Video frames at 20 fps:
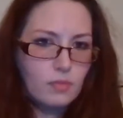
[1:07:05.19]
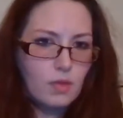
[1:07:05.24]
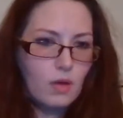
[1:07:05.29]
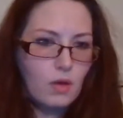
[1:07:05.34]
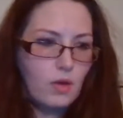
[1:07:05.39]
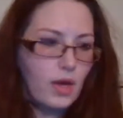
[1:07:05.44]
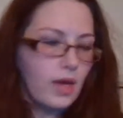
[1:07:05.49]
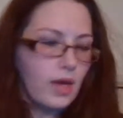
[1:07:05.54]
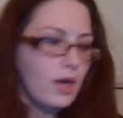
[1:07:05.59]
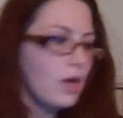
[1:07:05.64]

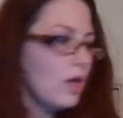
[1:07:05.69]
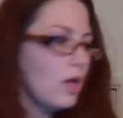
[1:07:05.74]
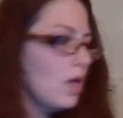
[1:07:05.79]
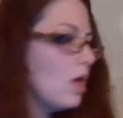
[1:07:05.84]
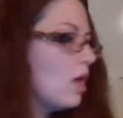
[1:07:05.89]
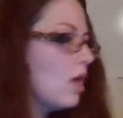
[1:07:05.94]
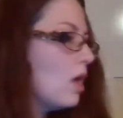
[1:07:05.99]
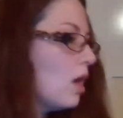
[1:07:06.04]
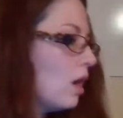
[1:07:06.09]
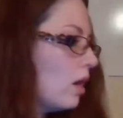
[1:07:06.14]

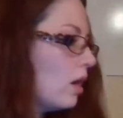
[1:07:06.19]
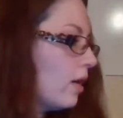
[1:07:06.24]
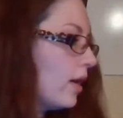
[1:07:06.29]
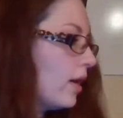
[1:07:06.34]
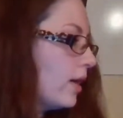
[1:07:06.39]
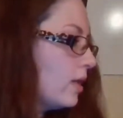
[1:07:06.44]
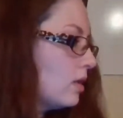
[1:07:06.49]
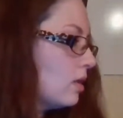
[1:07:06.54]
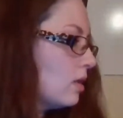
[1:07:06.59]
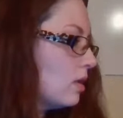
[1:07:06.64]
All
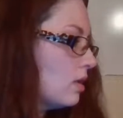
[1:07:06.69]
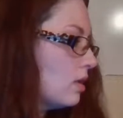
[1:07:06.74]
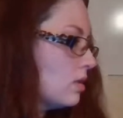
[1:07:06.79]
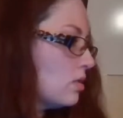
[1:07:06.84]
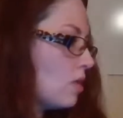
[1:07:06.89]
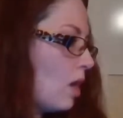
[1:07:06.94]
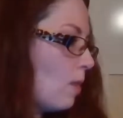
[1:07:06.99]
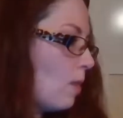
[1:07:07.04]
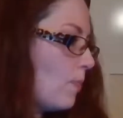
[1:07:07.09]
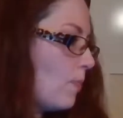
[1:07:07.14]
right.
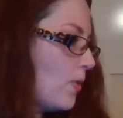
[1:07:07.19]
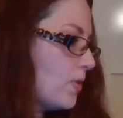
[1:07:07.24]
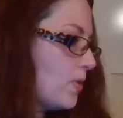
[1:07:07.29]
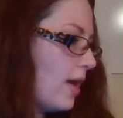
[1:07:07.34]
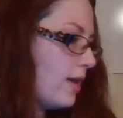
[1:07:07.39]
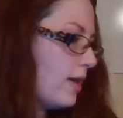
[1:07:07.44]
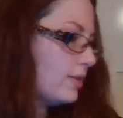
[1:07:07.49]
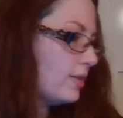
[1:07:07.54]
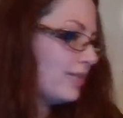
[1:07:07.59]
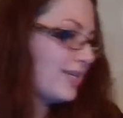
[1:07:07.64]
So I'll put
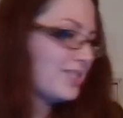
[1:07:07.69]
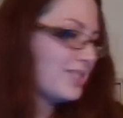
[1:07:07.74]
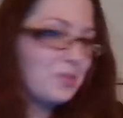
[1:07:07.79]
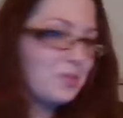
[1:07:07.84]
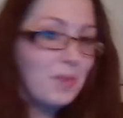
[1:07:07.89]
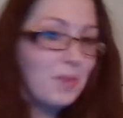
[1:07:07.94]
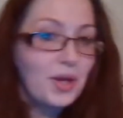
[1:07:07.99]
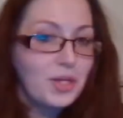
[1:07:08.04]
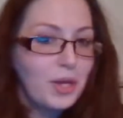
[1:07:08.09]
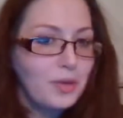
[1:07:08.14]
that next
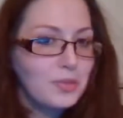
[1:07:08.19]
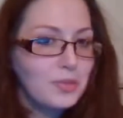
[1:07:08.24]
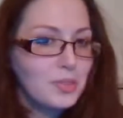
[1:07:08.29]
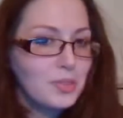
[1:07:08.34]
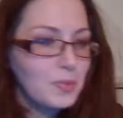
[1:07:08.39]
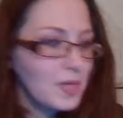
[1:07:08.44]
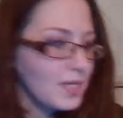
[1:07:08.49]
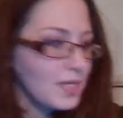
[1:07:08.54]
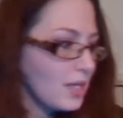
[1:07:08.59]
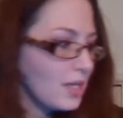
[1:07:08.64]
to my
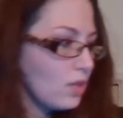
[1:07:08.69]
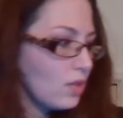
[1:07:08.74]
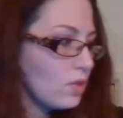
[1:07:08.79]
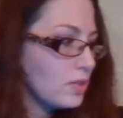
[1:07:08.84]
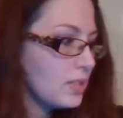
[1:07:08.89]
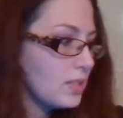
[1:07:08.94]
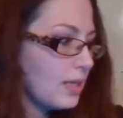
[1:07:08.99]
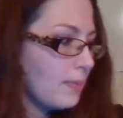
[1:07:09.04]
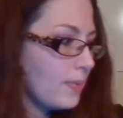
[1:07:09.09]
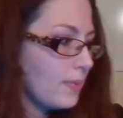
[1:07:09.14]
notes because I
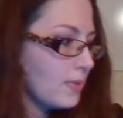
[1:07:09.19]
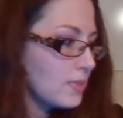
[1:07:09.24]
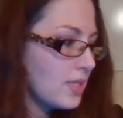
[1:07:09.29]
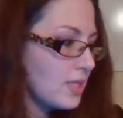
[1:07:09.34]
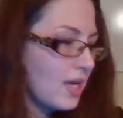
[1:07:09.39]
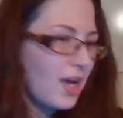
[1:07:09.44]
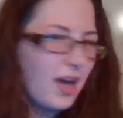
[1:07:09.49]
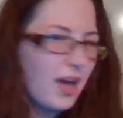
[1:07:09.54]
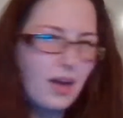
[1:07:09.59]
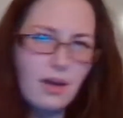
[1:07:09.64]
looked it up and I was
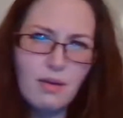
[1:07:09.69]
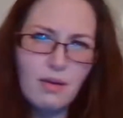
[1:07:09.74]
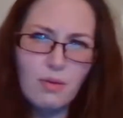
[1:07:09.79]
like,